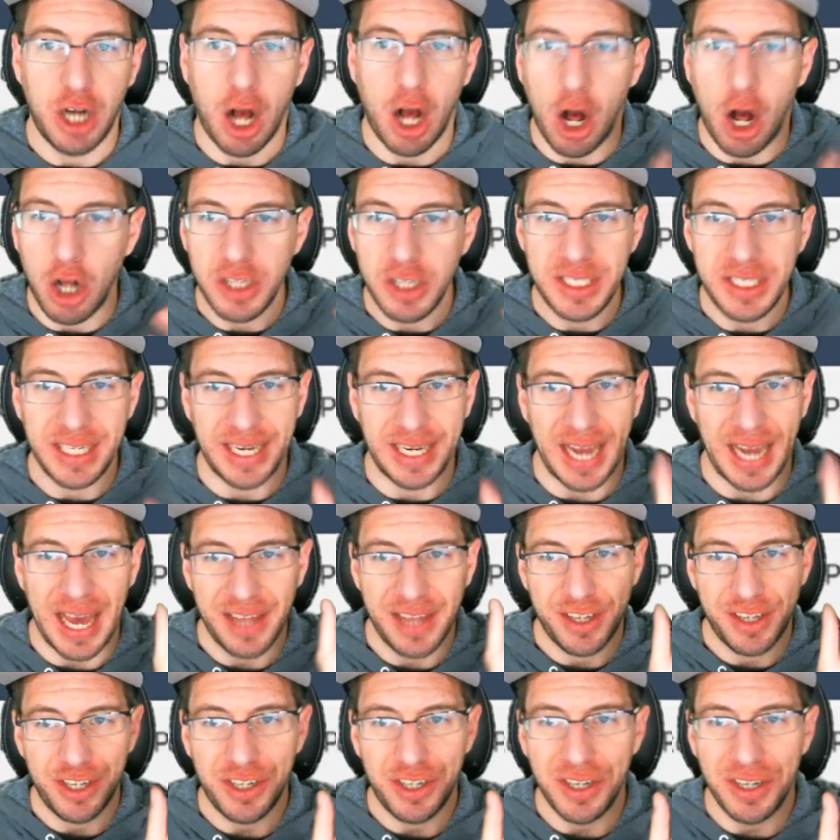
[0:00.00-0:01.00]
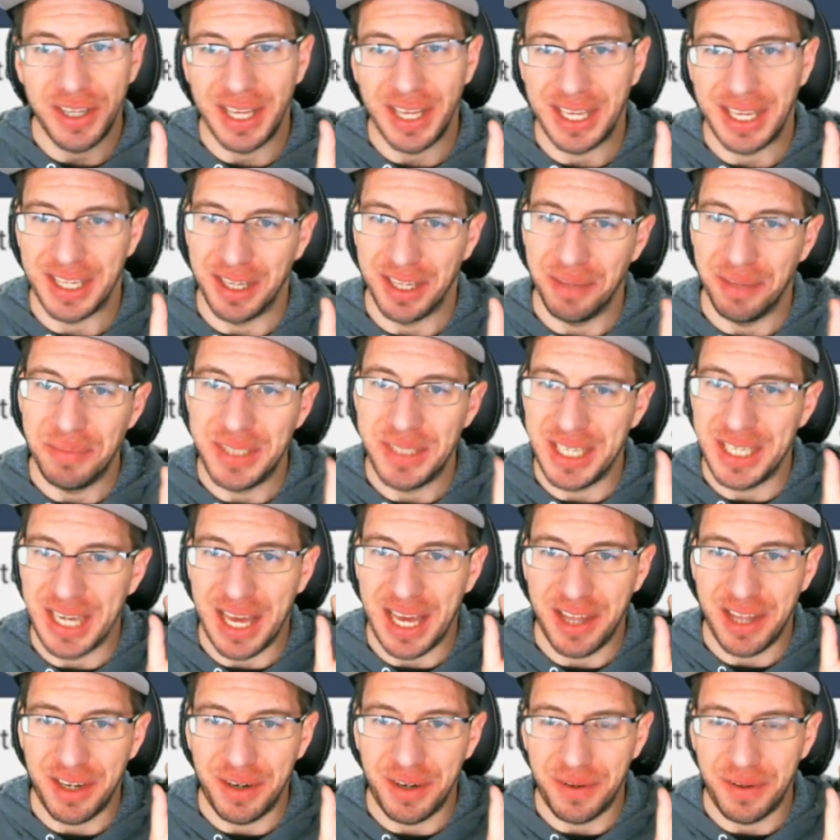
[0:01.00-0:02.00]
all together, like clumped
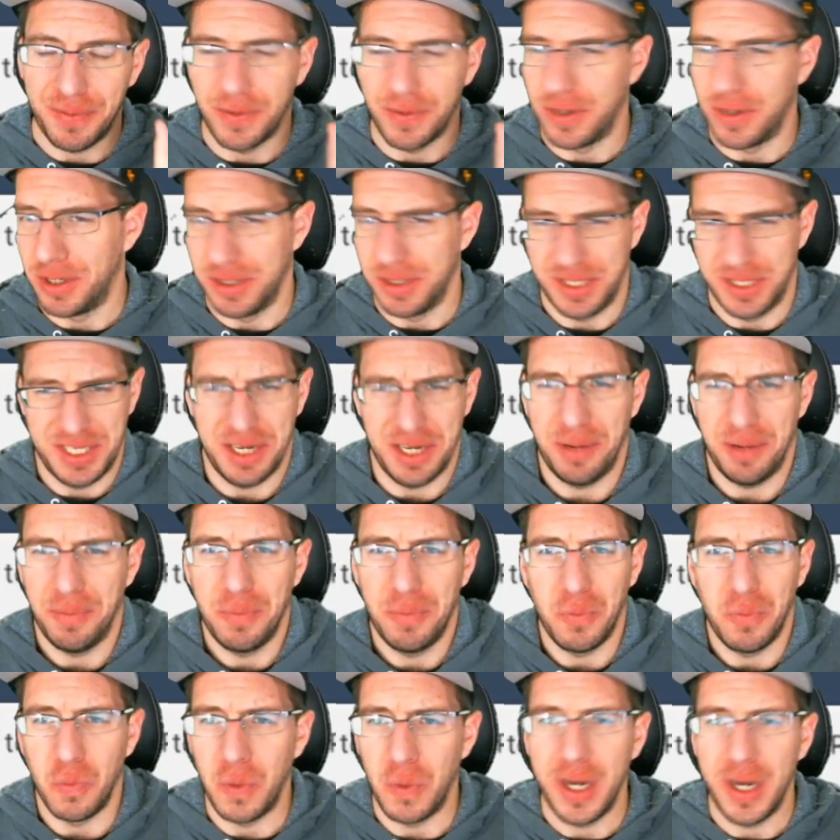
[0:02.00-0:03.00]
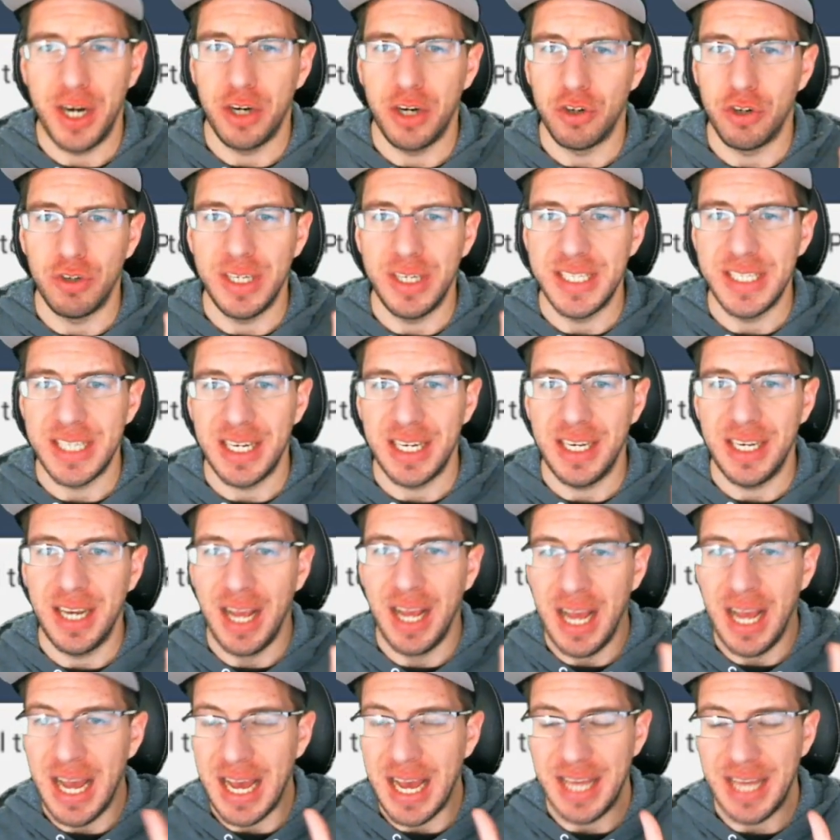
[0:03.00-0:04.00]
together for some weird reason,
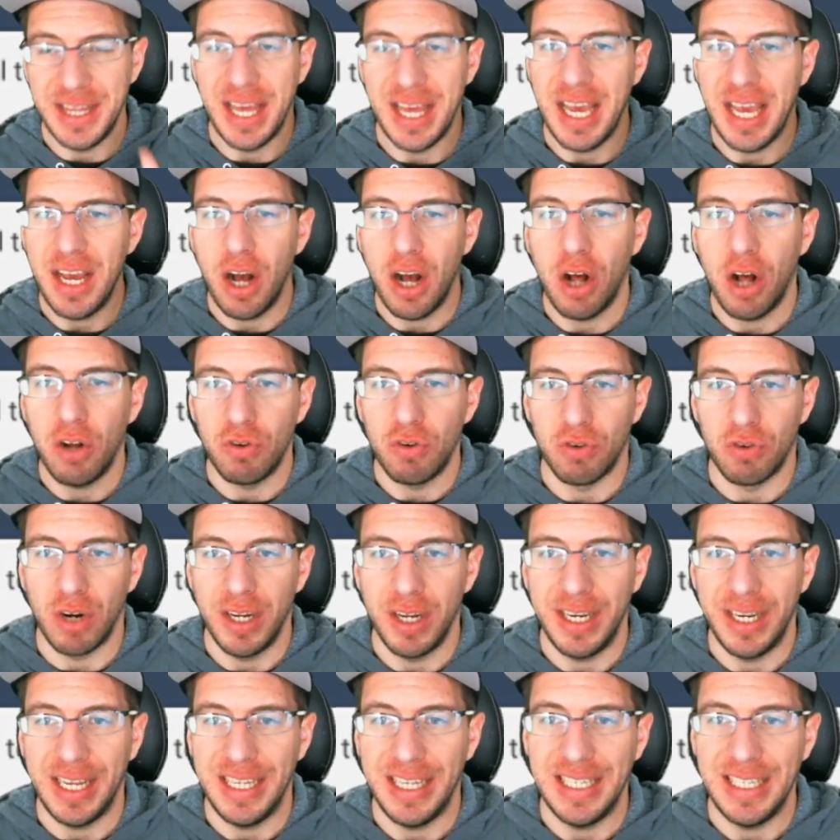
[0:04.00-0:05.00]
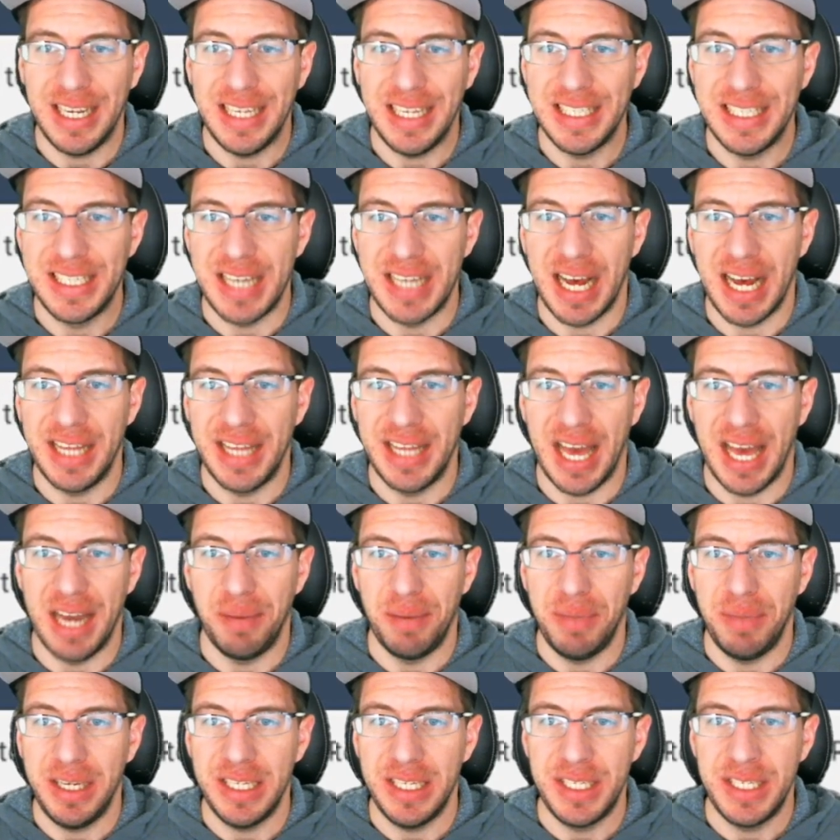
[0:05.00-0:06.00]
and they all run inside the
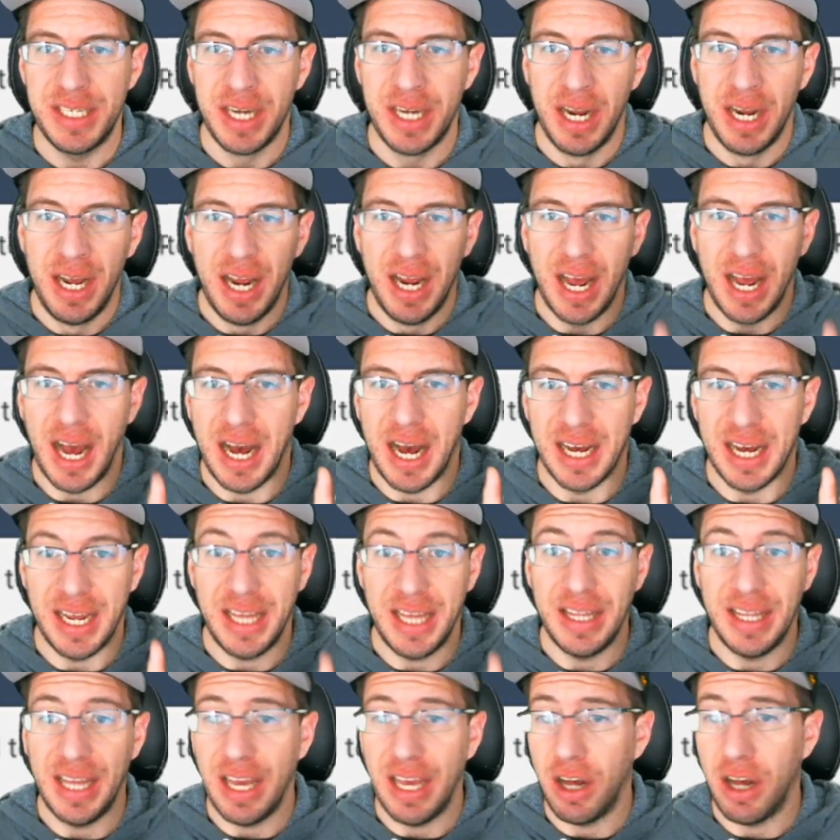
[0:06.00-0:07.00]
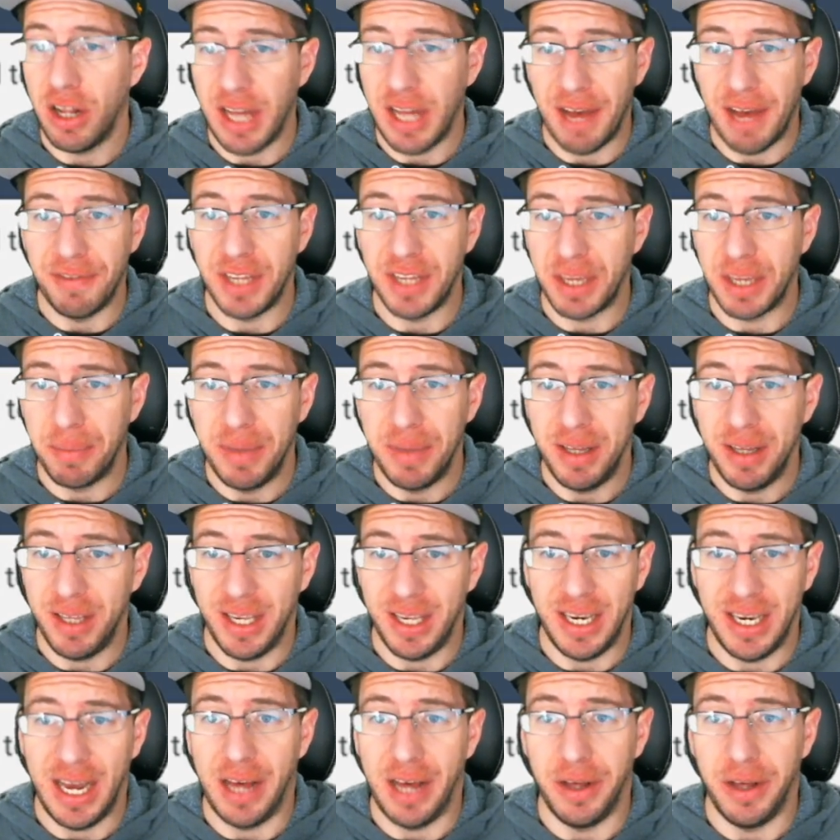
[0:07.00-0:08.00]
enemies, and they all have like 1
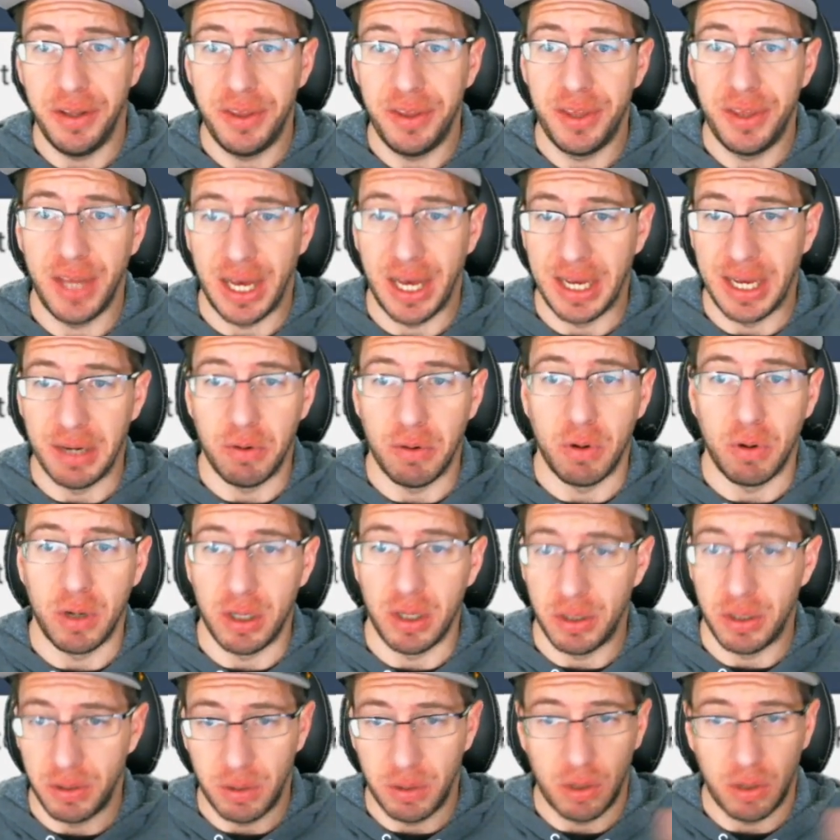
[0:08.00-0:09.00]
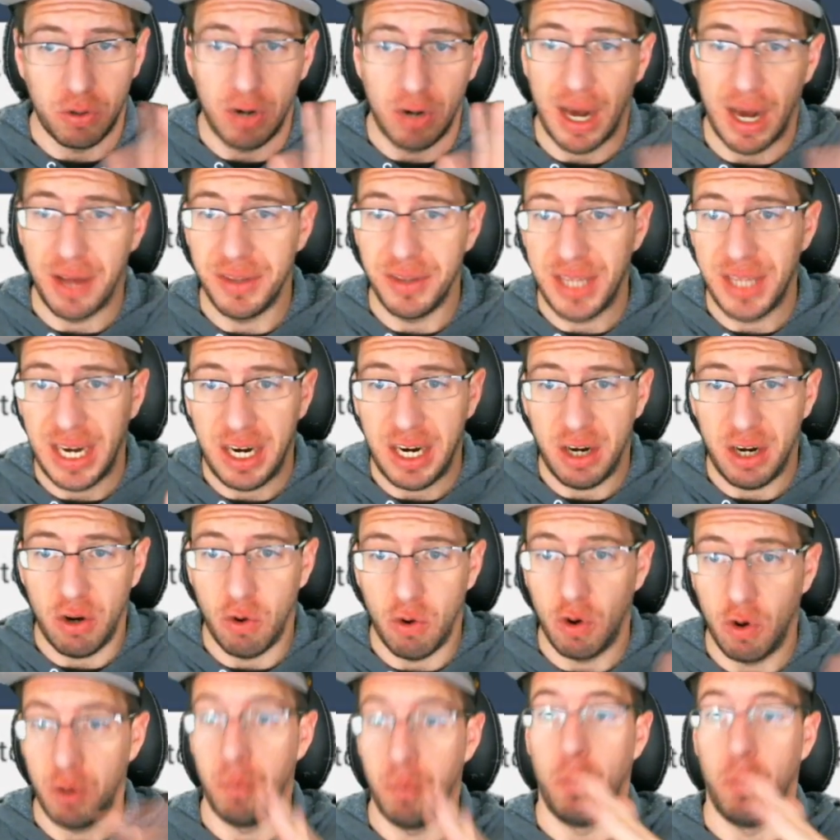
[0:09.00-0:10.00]
million health or around there
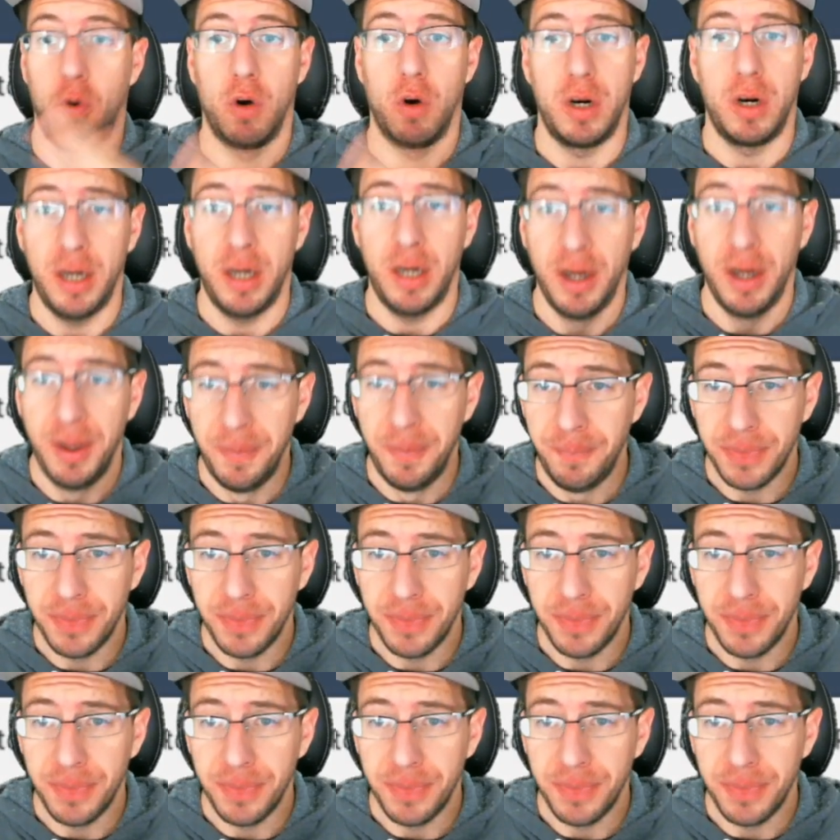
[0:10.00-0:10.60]
or more,